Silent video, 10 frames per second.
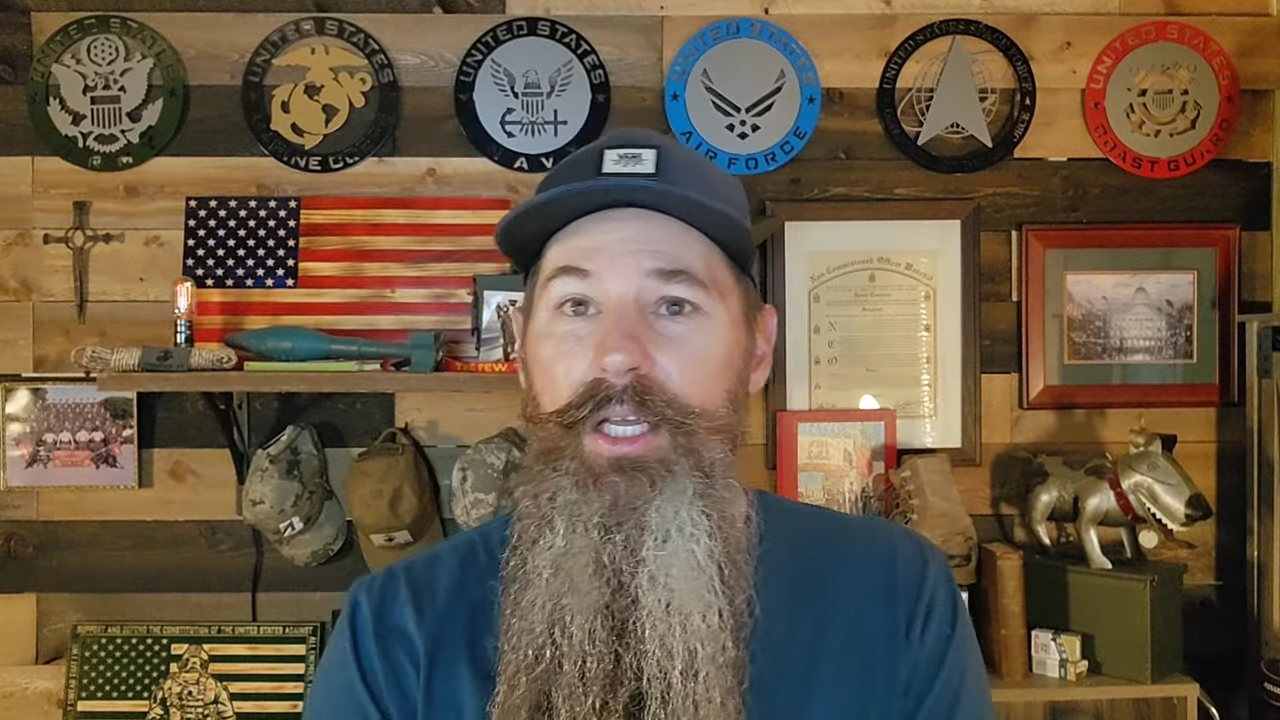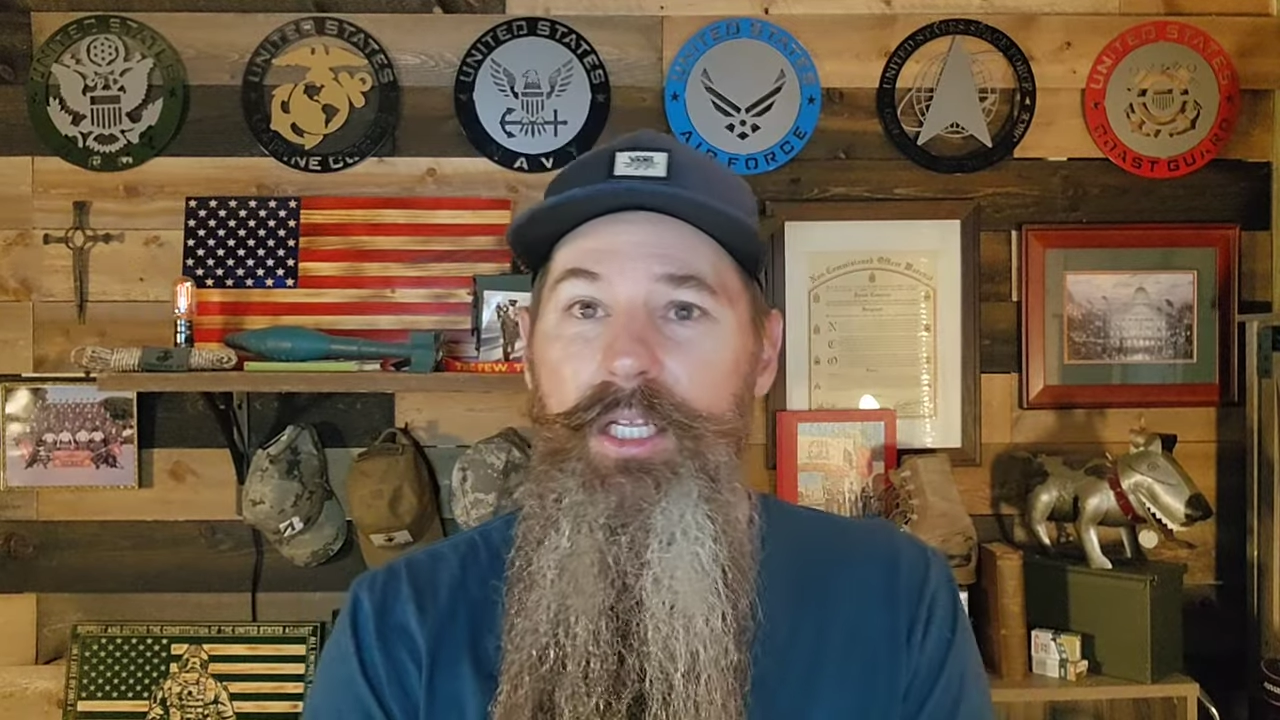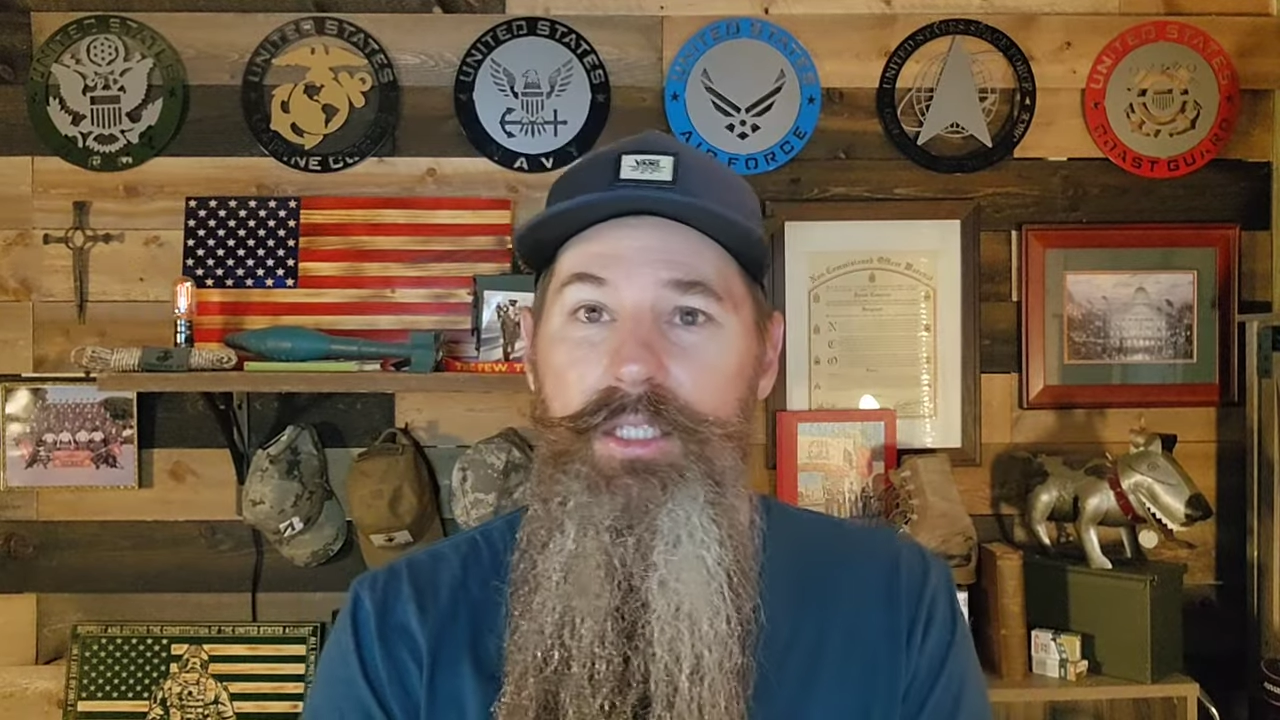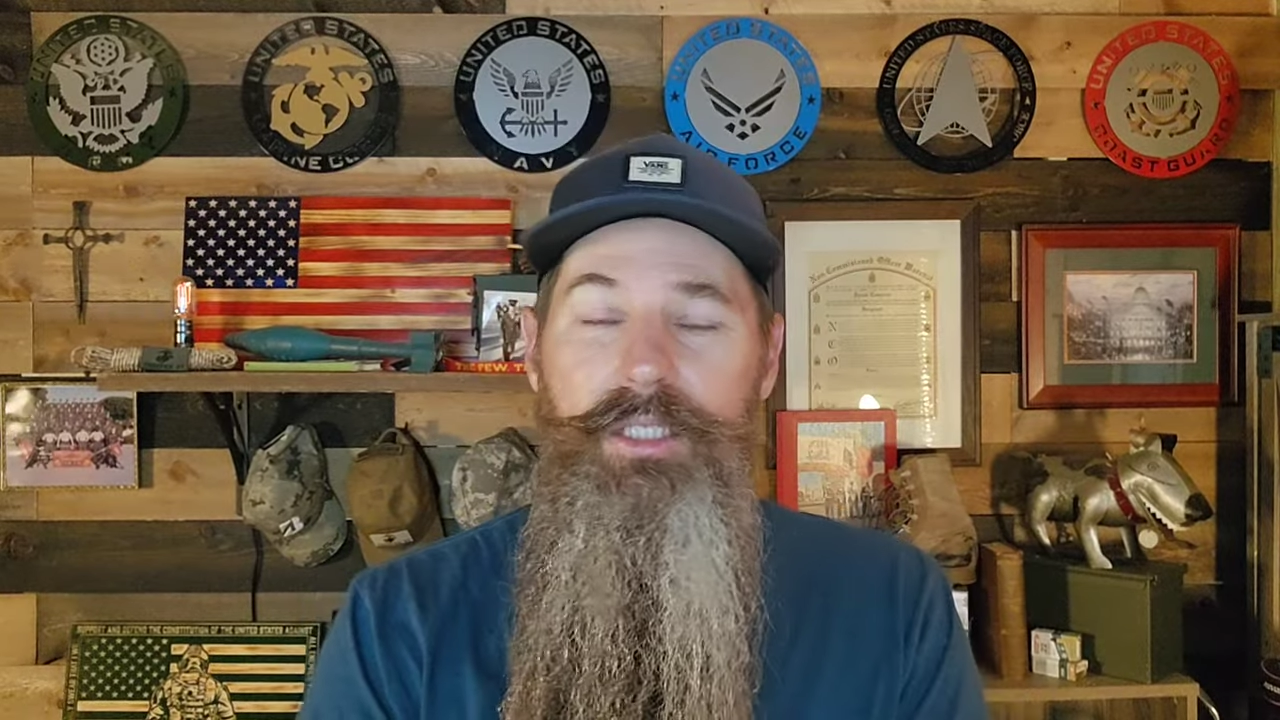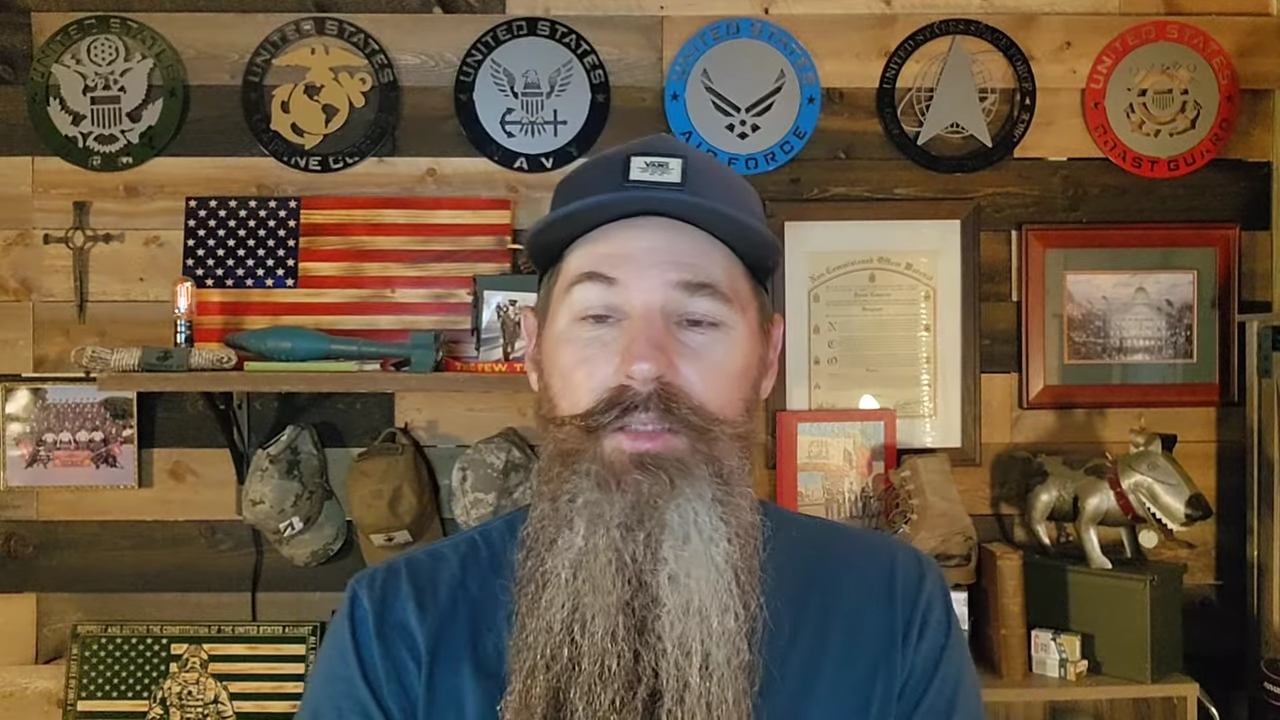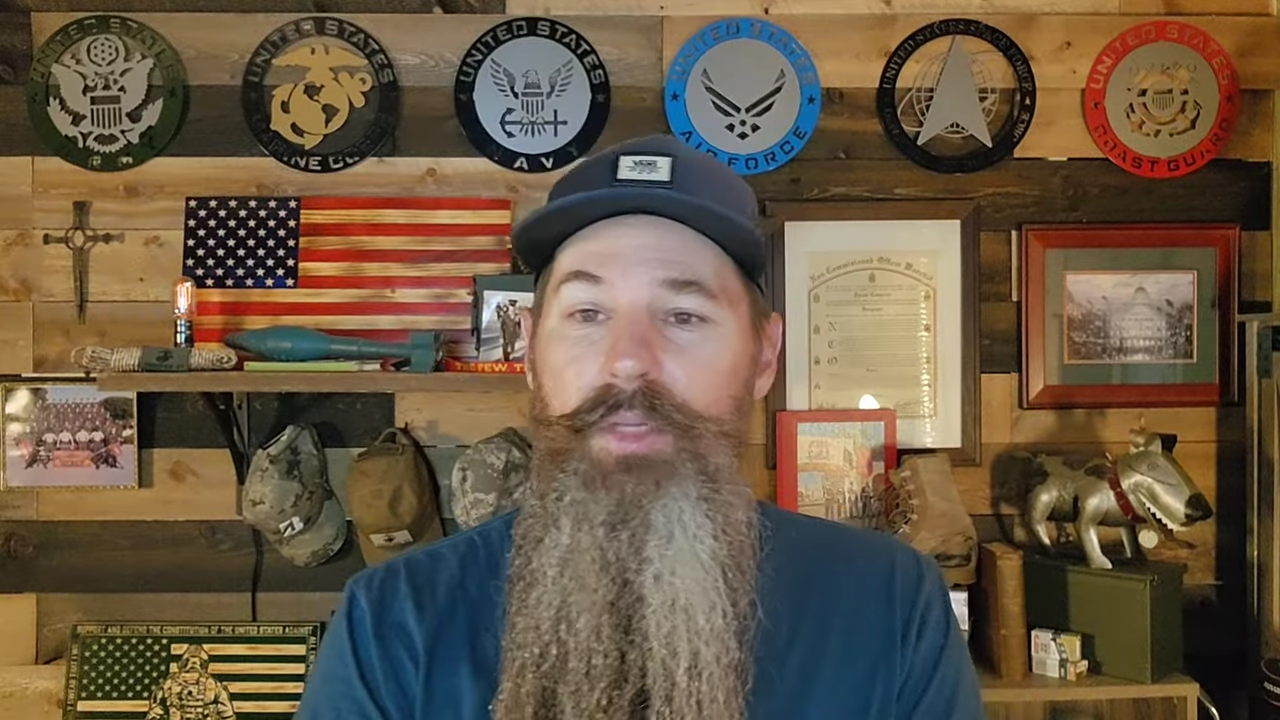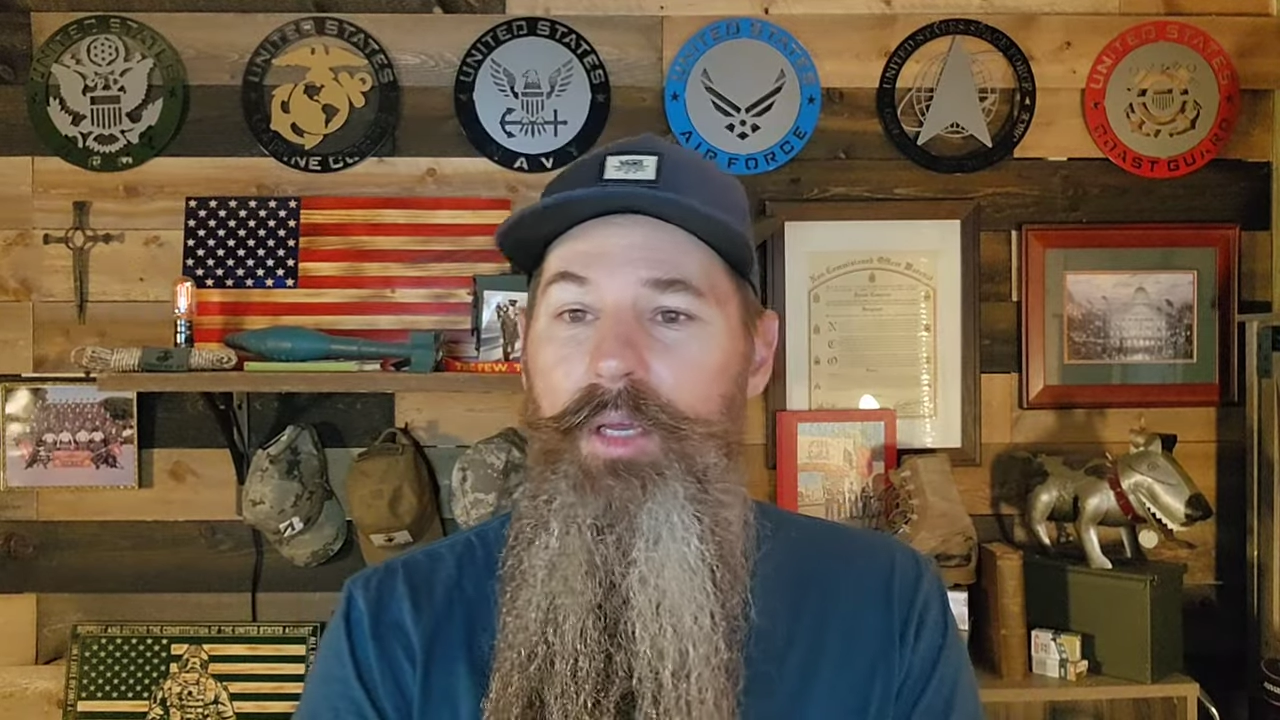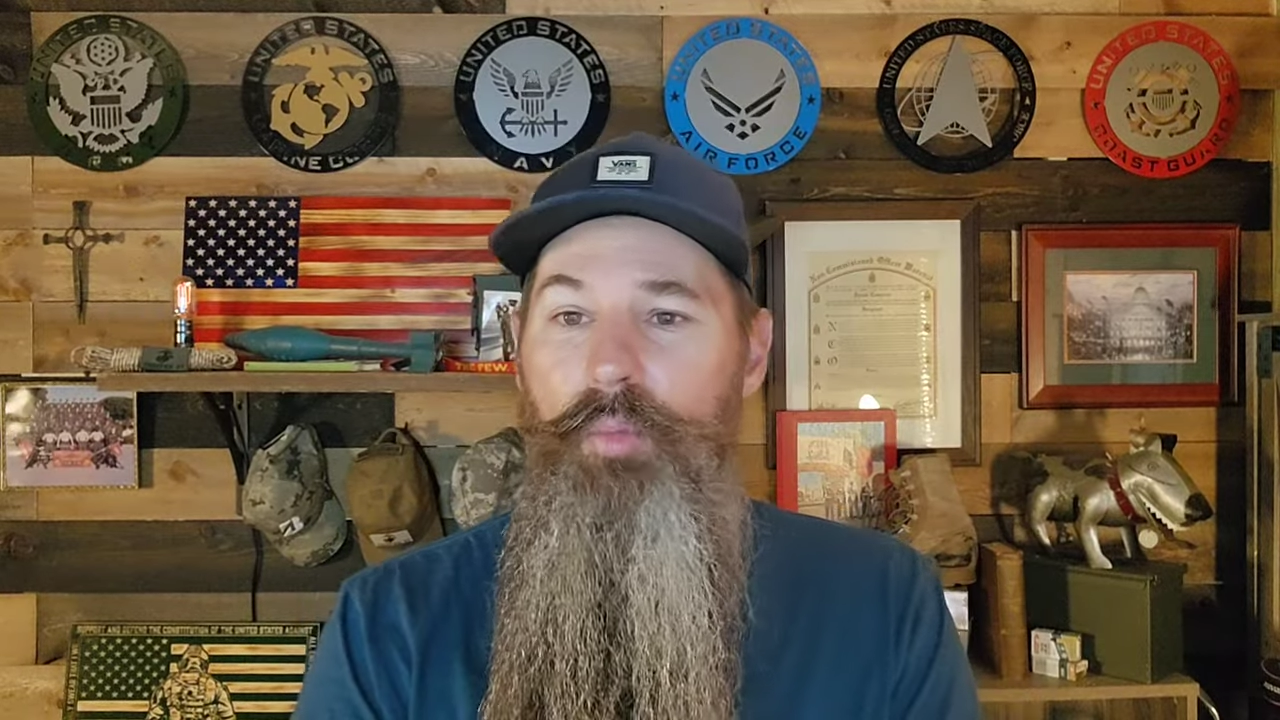it's it